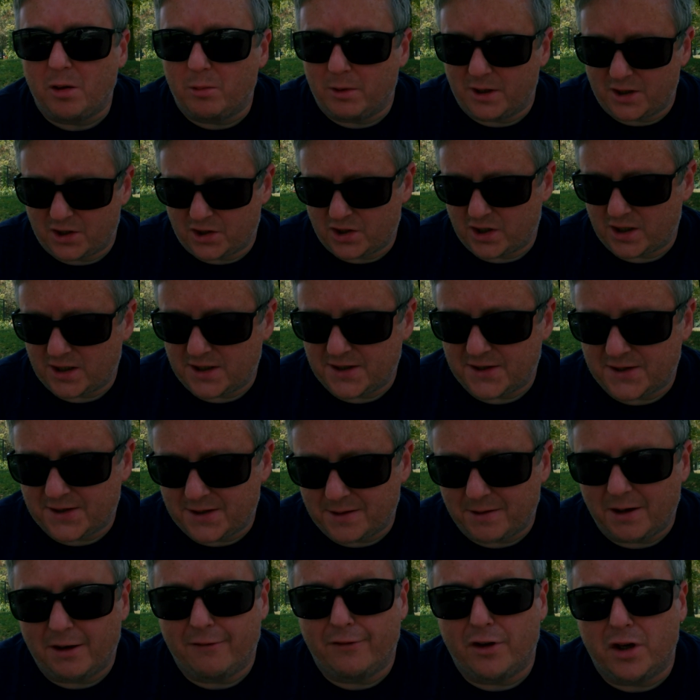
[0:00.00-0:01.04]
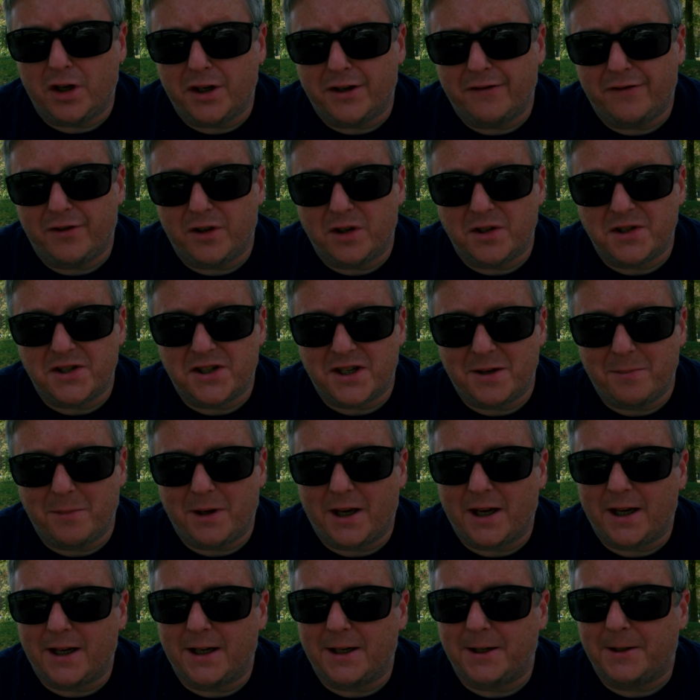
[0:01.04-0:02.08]
which is a Vodafone SIM
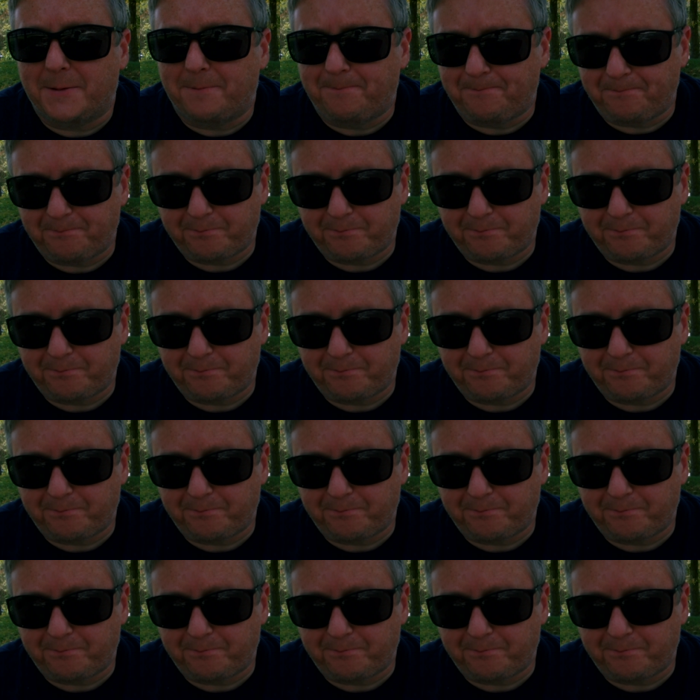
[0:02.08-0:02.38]
card